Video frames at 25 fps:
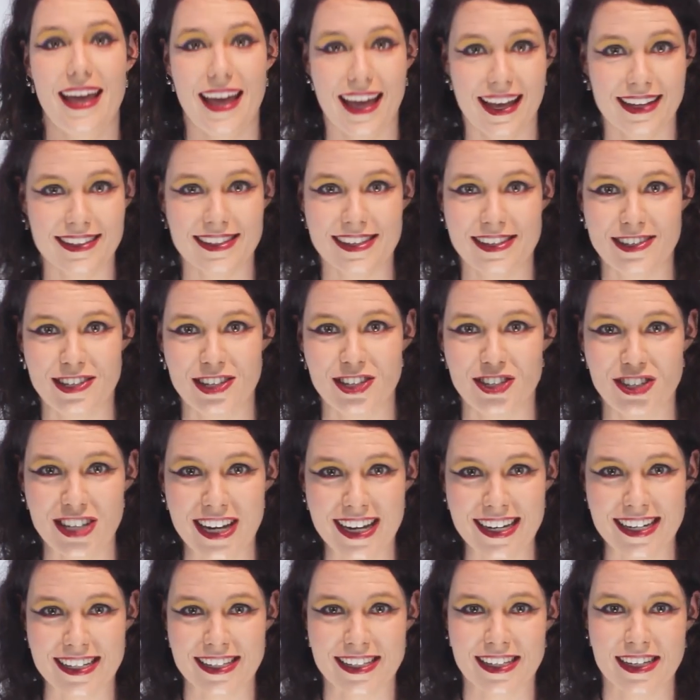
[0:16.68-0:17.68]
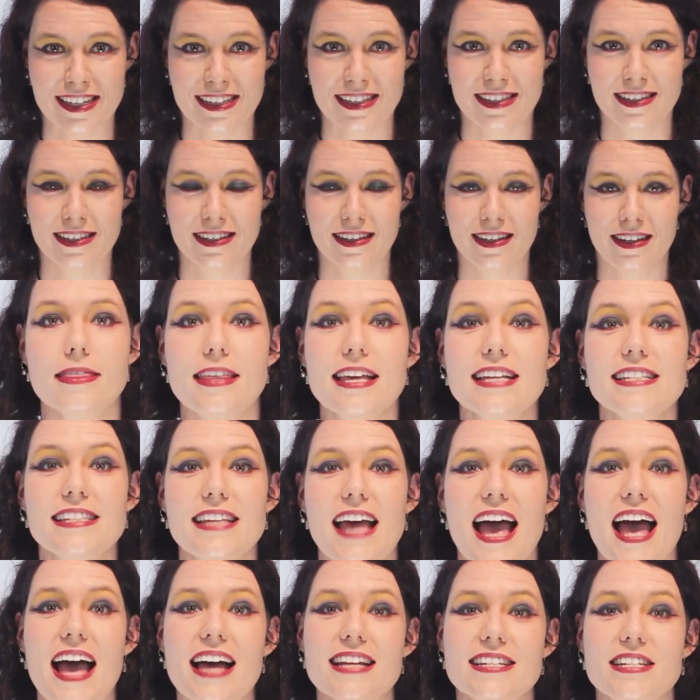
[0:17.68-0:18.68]
Answers in Genesis. This
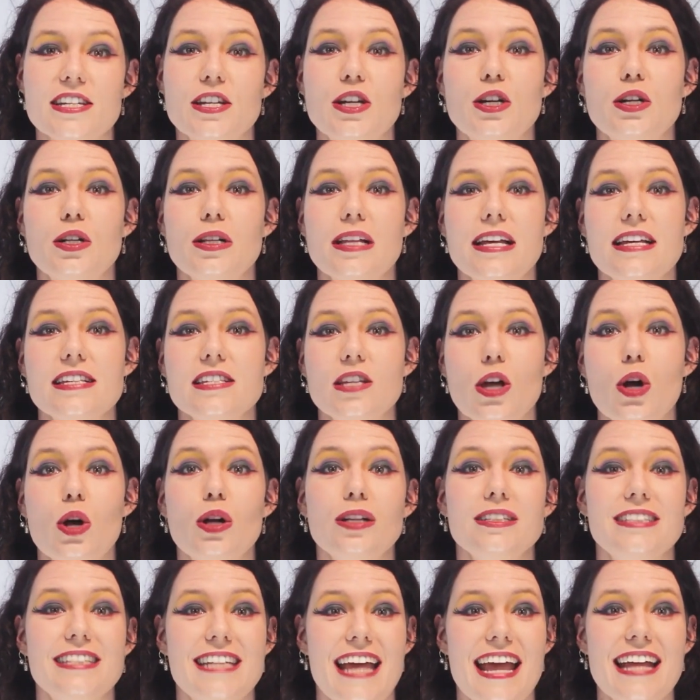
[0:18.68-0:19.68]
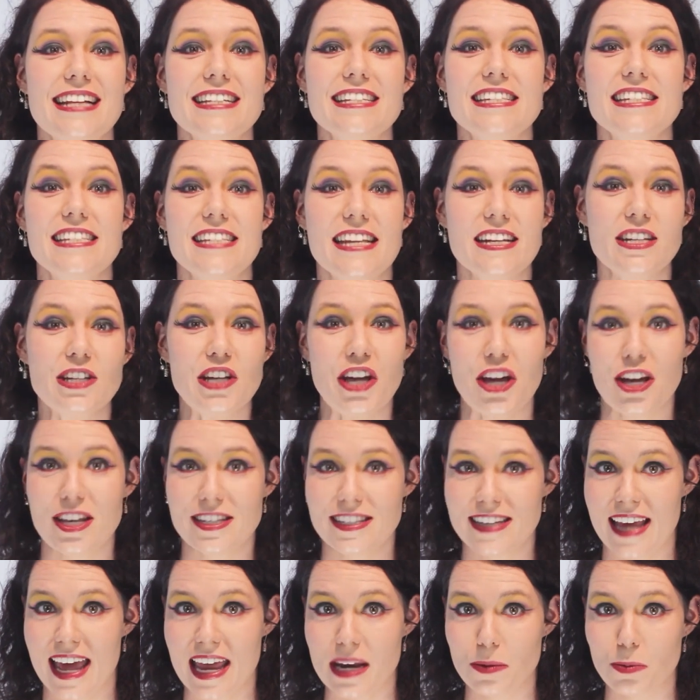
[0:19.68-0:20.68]
article is called 10 Sin
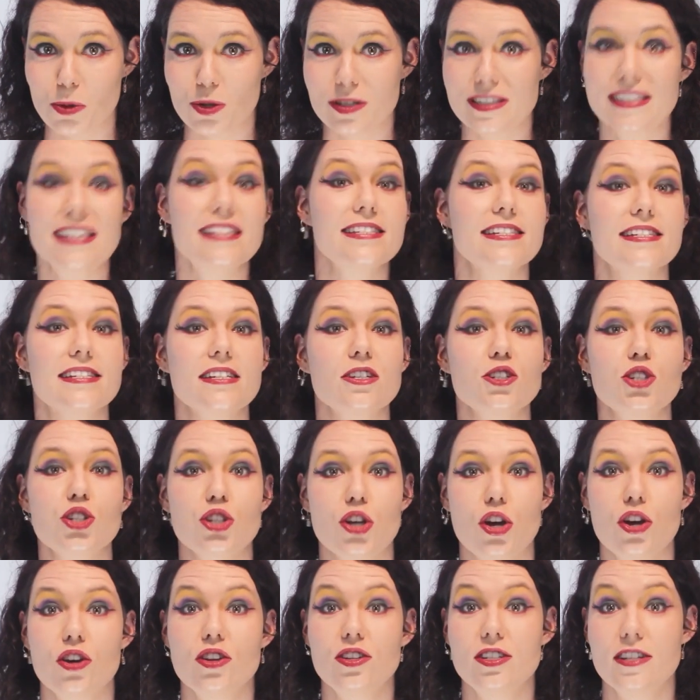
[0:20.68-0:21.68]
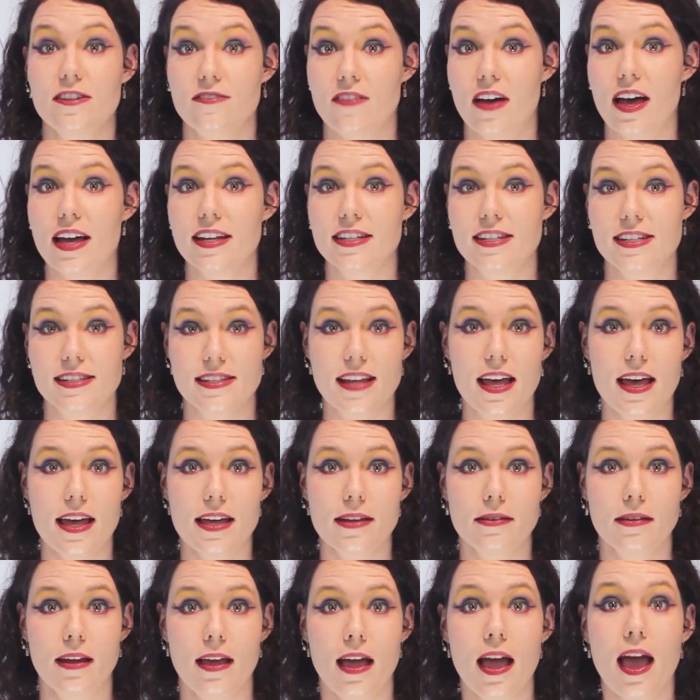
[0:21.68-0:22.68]
Cursed Animals That Still Show Divine
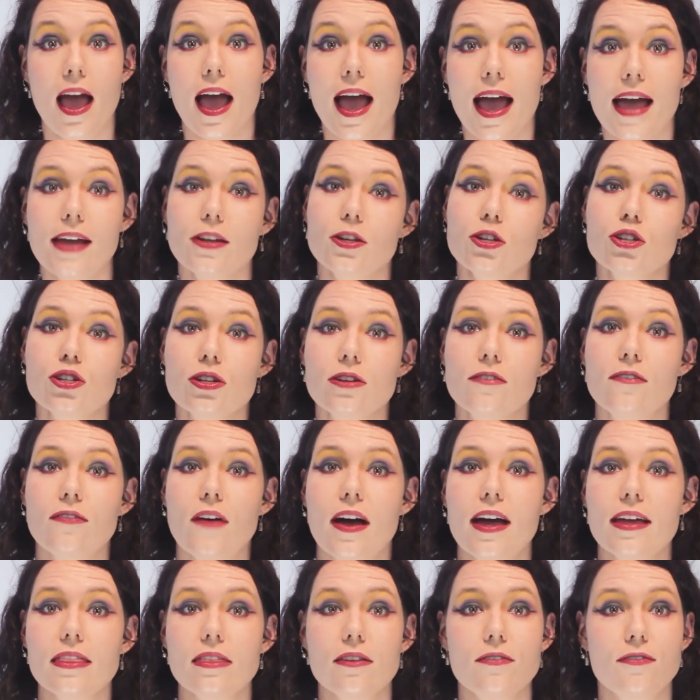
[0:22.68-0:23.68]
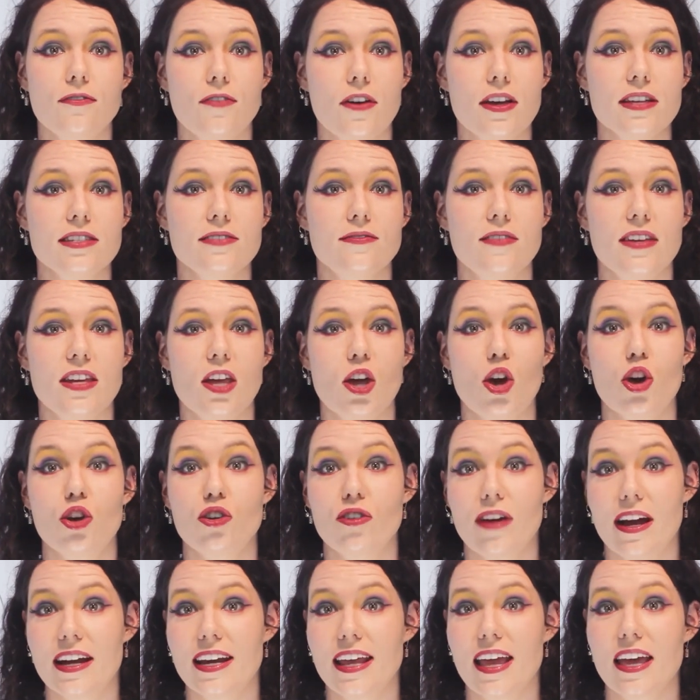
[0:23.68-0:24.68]
Design, and you should find the first video
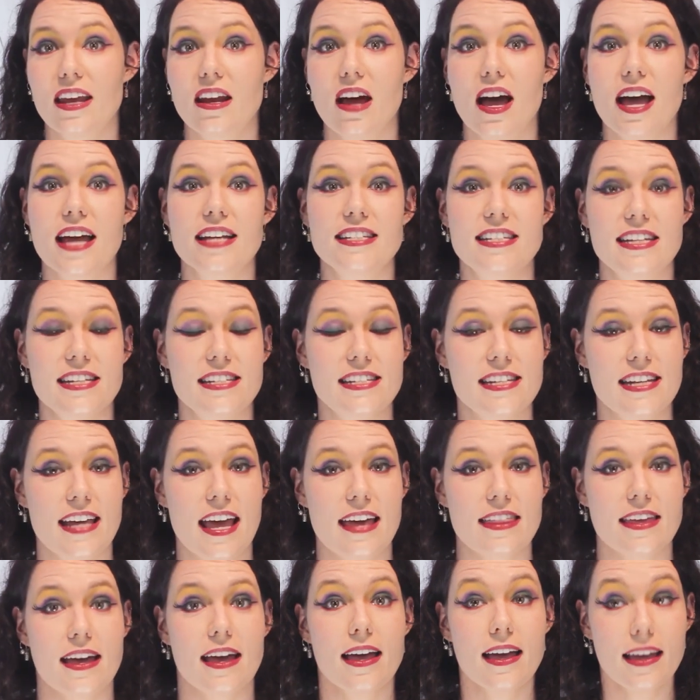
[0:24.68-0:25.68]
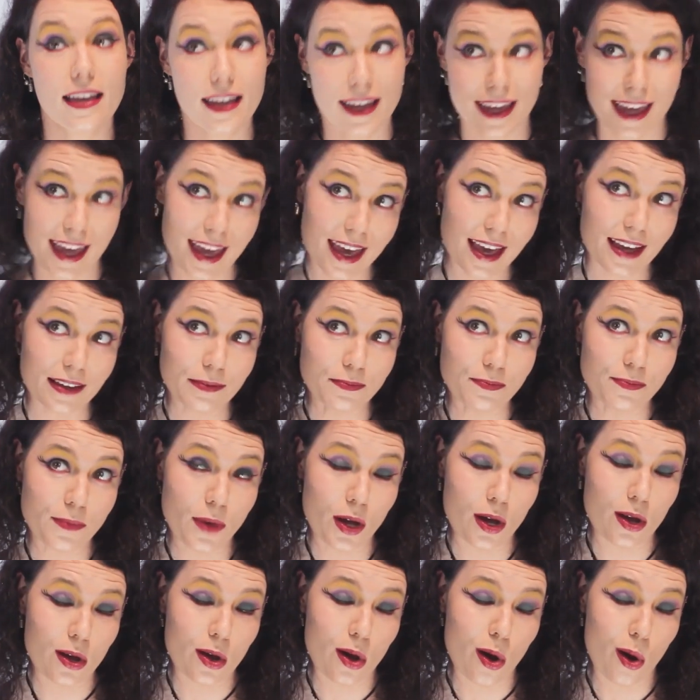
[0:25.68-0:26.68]
Granny and I did together here
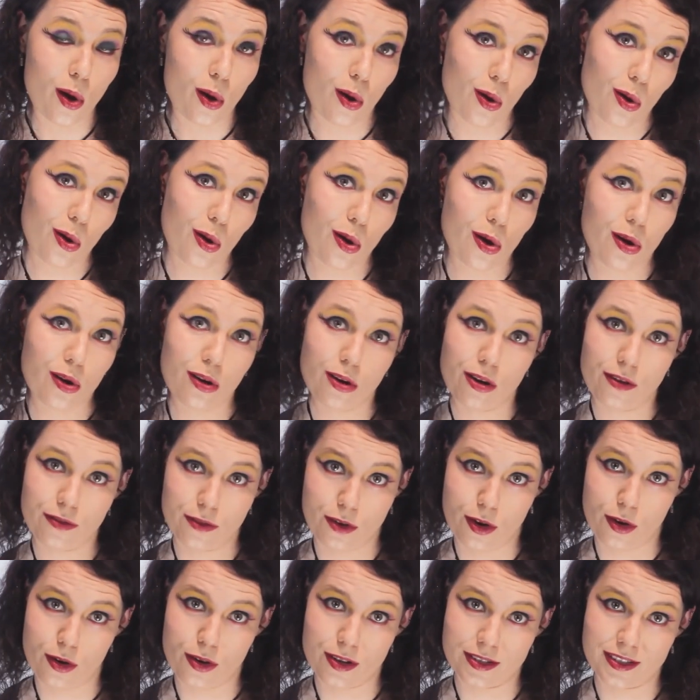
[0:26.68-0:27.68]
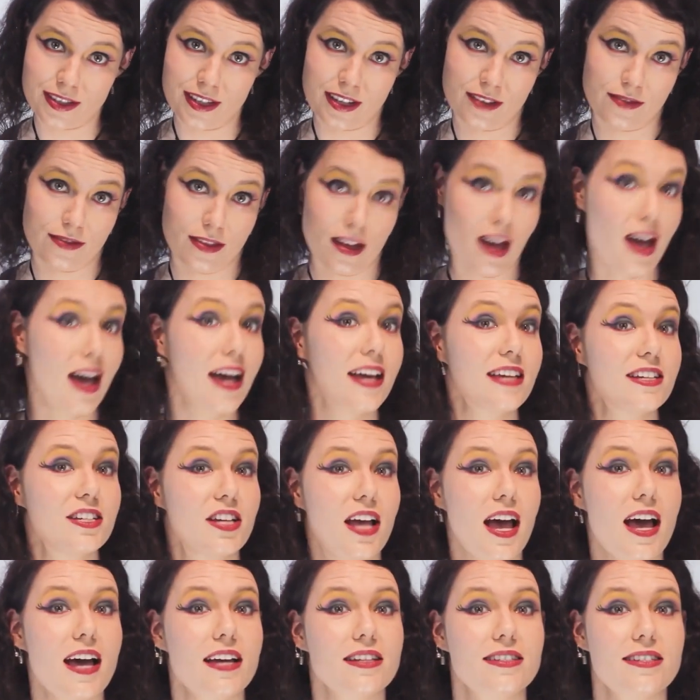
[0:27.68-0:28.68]
or, of course, if the
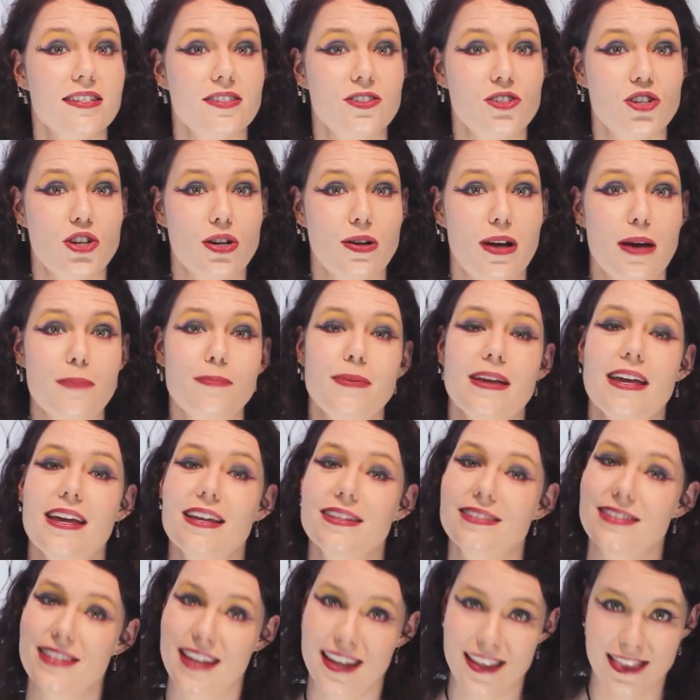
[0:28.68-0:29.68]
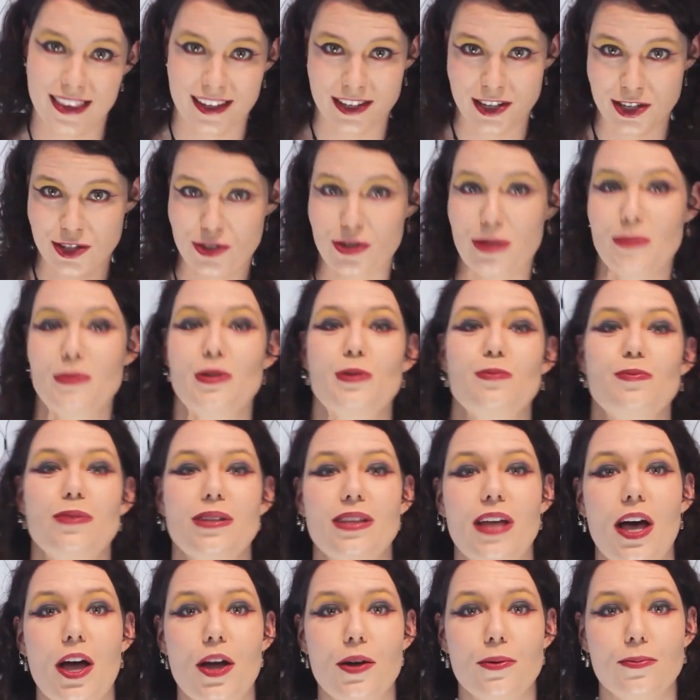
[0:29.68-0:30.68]
Irish card doesn't show up, it's in the description
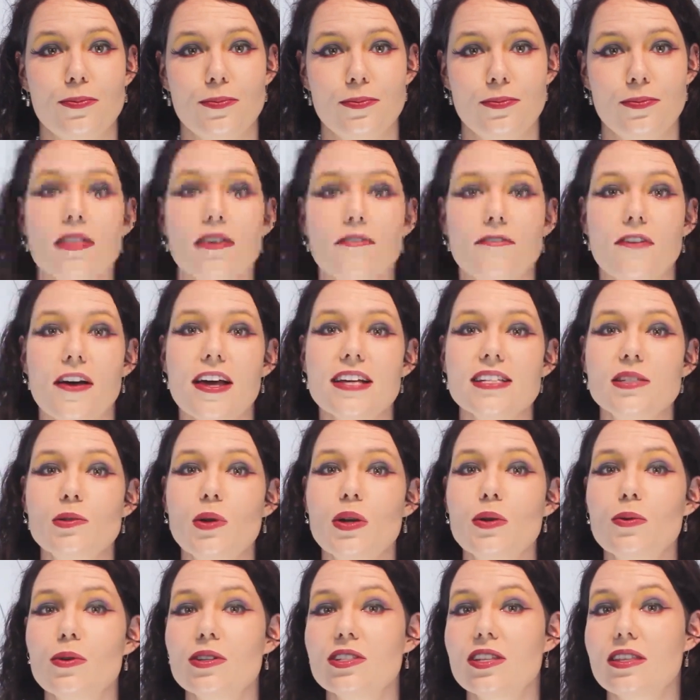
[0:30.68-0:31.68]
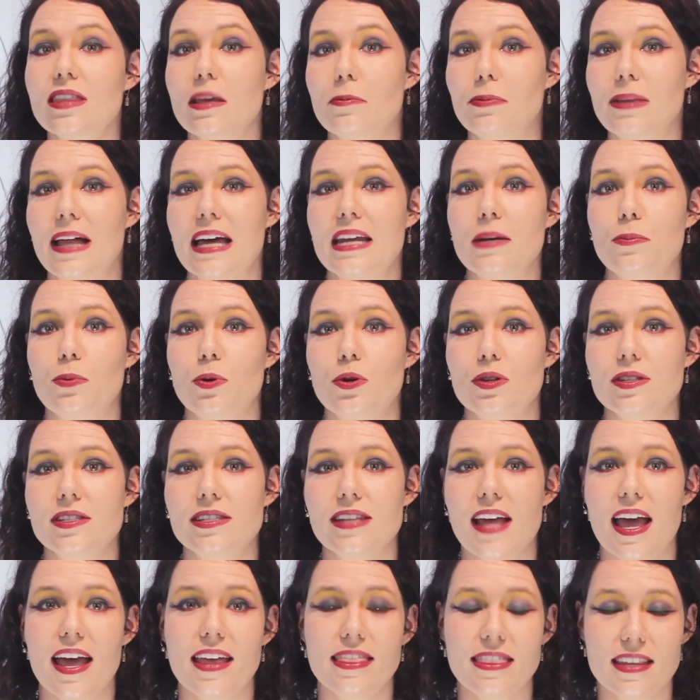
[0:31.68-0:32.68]
below. The first one was on the
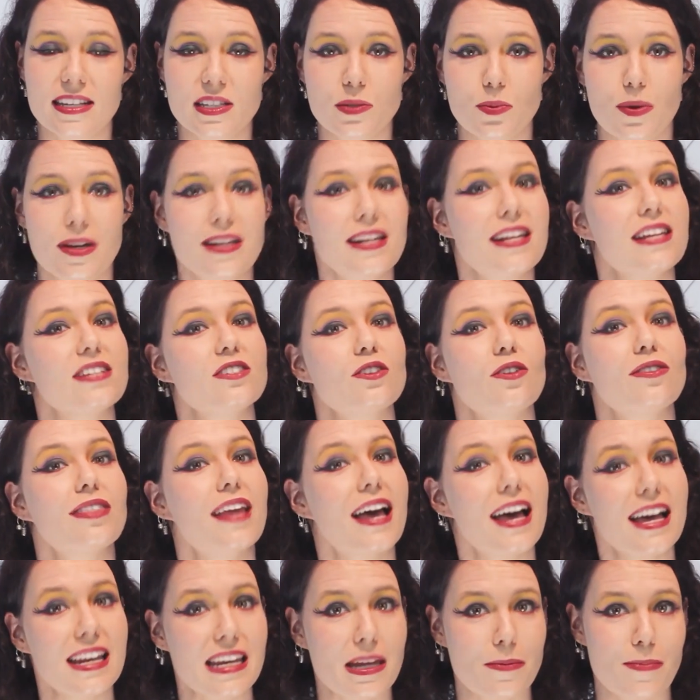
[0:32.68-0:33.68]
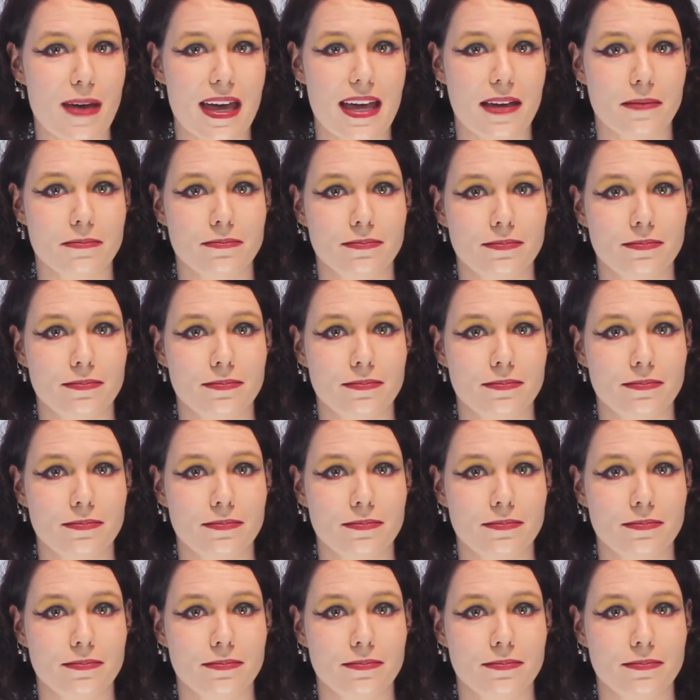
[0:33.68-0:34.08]
platypus, and this one is on the honeybee.